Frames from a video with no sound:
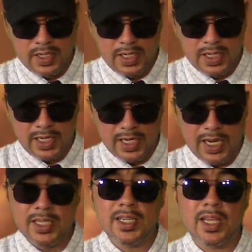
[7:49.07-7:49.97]
in a
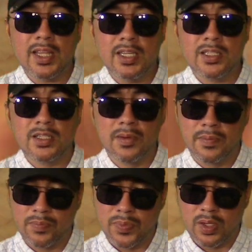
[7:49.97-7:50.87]
case like this,
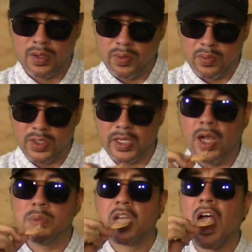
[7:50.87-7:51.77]
Ritz
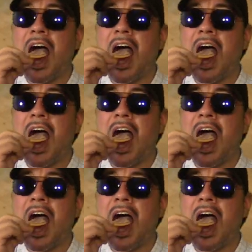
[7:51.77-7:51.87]
helps.